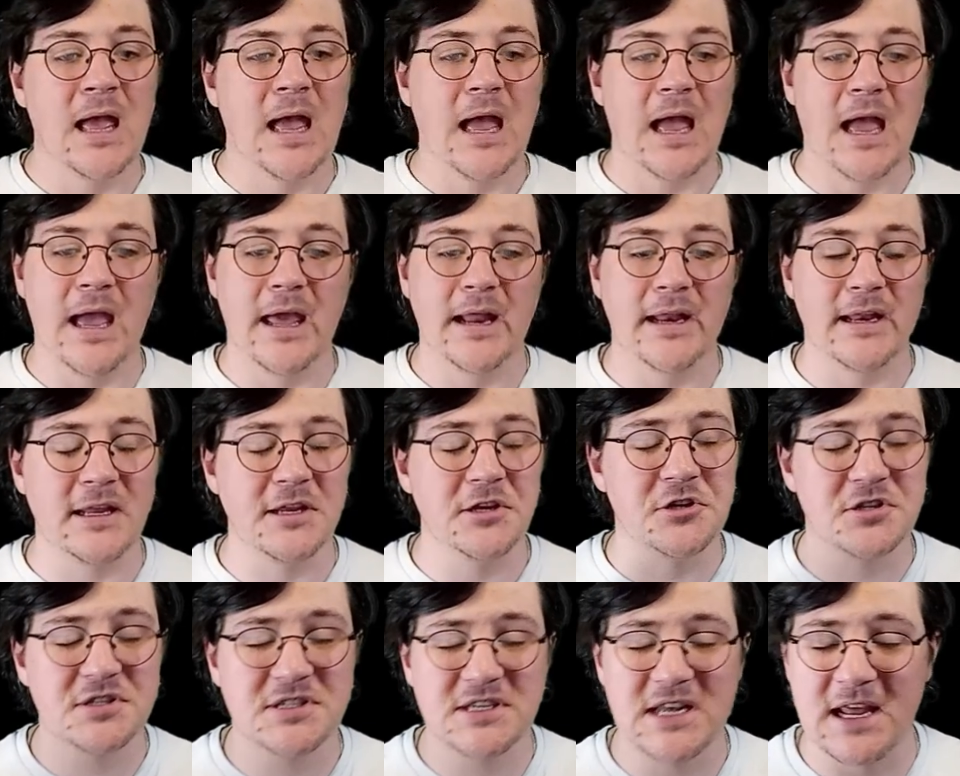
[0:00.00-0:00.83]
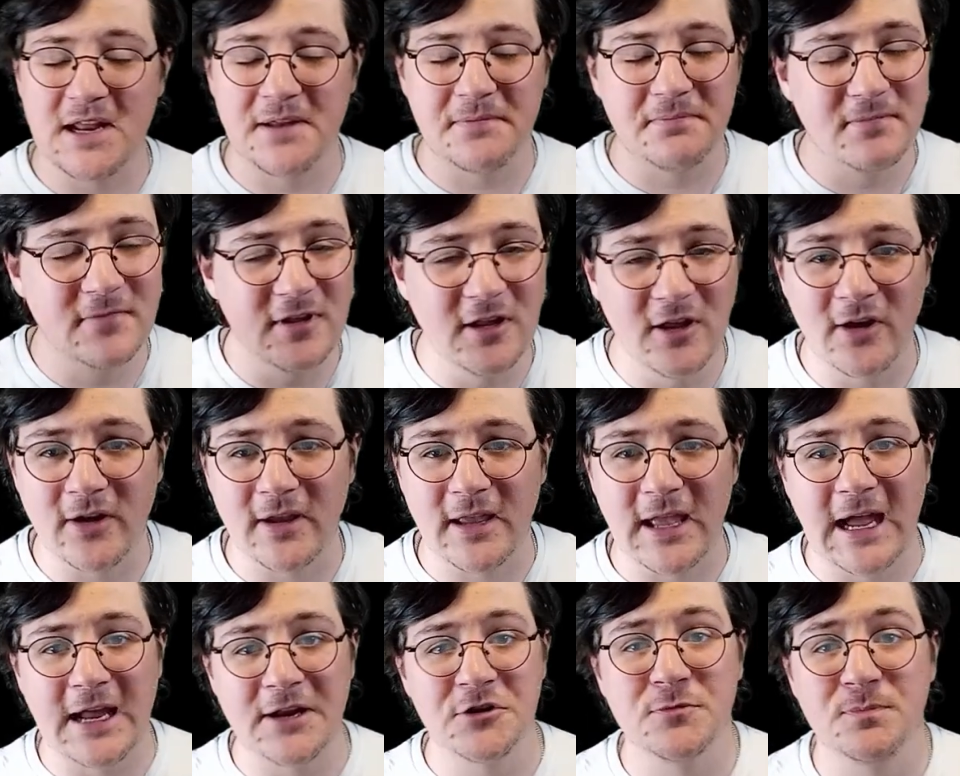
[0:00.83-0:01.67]
and he just said, "Look,
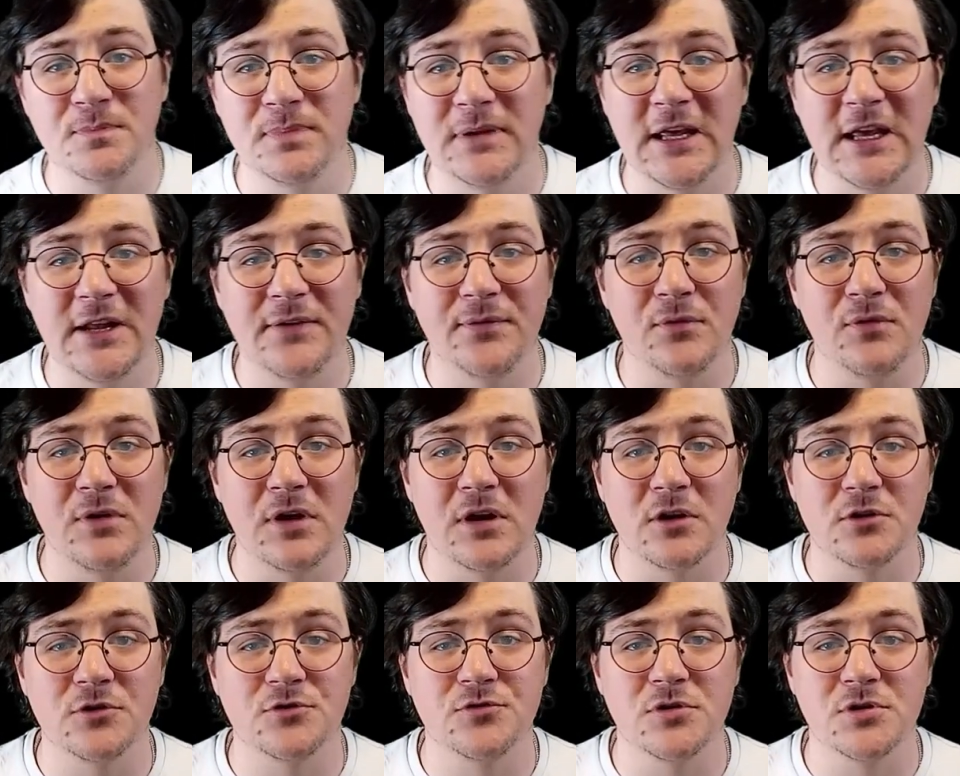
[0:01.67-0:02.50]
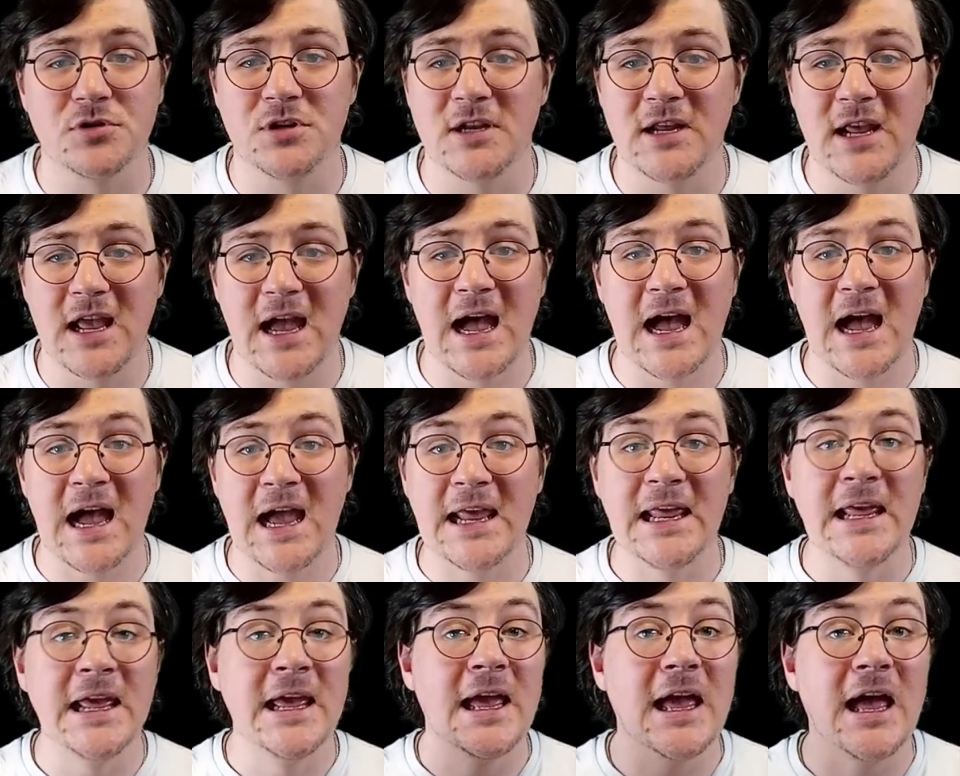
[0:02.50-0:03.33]
I just played the reconstruction guy.